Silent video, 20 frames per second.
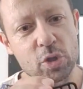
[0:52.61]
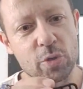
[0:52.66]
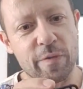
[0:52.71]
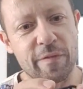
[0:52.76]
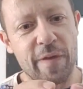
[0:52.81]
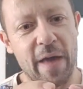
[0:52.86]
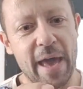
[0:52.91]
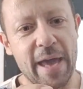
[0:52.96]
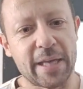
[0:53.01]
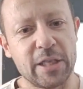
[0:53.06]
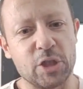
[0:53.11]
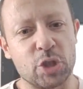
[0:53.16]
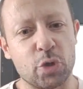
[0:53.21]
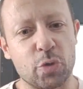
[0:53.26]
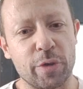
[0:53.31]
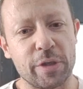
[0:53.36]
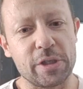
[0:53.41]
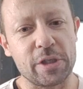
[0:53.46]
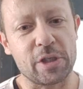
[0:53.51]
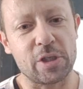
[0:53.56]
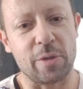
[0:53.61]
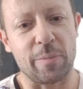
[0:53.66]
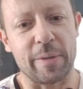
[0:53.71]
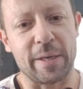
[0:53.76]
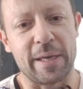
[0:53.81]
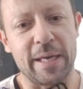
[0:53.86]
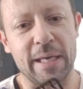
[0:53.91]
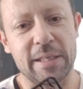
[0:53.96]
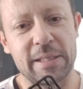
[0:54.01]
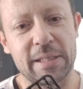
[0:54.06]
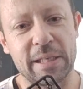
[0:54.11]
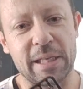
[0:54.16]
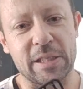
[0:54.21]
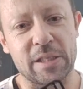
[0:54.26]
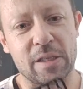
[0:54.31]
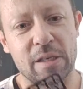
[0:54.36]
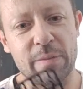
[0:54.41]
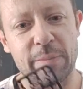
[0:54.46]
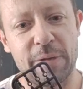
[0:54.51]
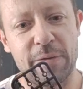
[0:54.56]
So we have eight joints, so I'm guessing
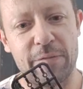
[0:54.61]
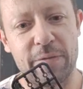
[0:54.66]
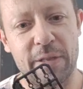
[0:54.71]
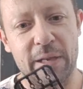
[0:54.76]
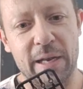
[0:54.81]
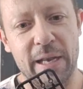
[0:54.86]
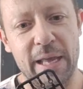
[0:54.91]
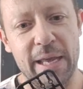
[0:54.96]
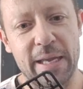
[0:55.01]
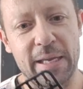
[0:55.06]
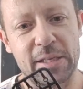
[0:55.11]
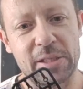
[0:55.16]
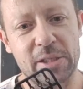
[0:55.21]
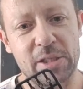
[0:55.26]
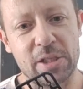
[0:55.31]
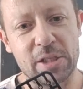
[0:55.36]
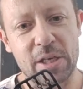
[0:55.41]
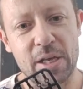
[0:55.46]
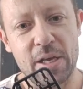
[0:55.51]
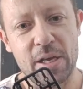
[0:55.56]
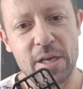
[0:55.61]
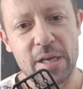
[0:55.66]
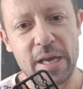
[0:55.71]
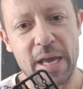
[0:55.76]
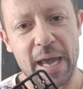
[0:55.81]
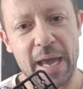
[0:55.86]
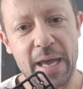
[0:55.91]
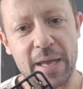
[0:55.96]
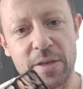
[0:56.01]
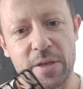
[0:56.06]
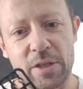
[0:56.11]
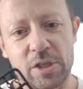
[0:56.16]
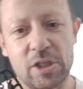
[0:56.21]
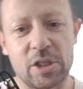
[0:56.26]
that's going to be for the legs and the